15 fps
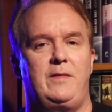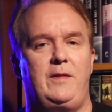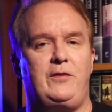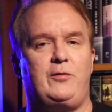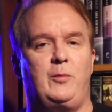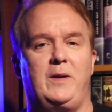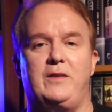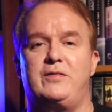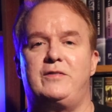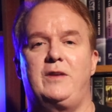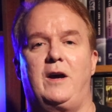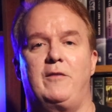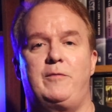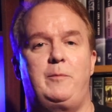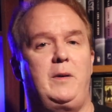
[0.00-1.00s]
this week's
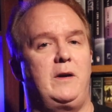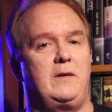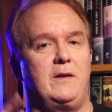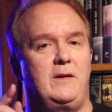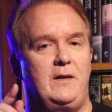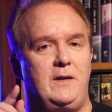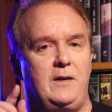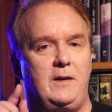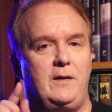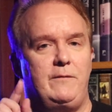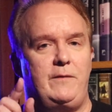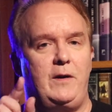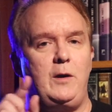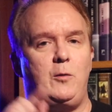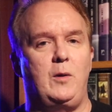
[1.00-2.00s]
stuff, but
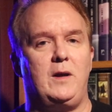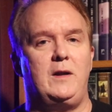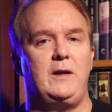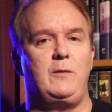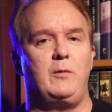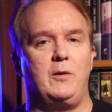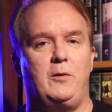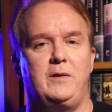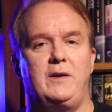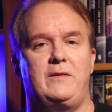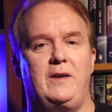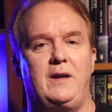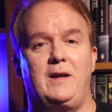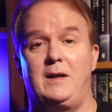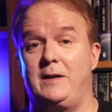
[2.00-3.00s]
very quickly we're going to
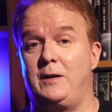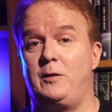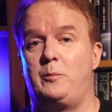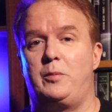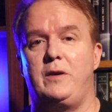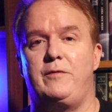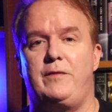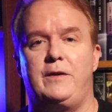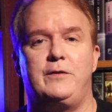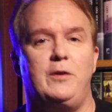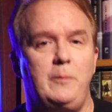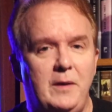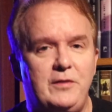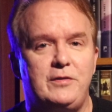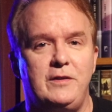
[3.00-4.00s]
take a little brief
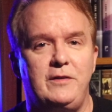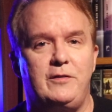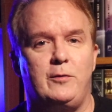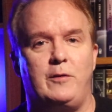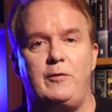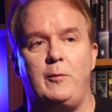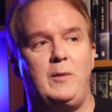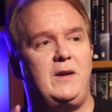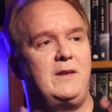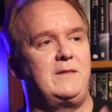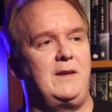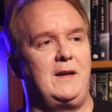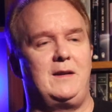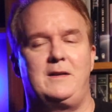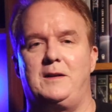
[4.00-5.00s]
intermission so everyone can
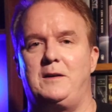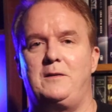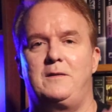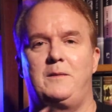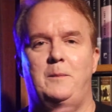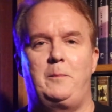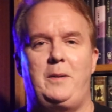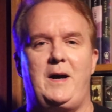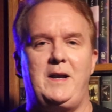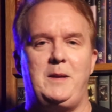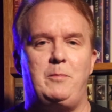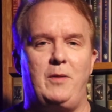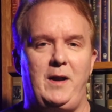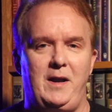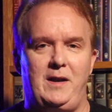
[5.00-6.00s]
take a little
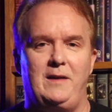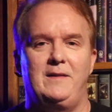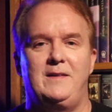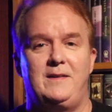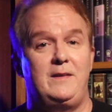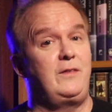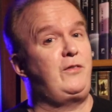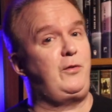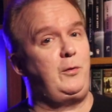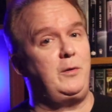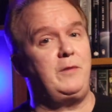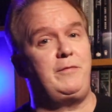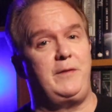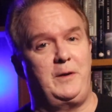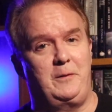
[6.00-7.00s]
potty break. See you
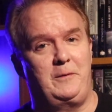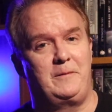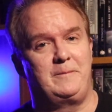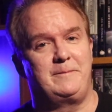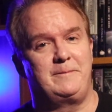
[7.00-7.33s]
in a few.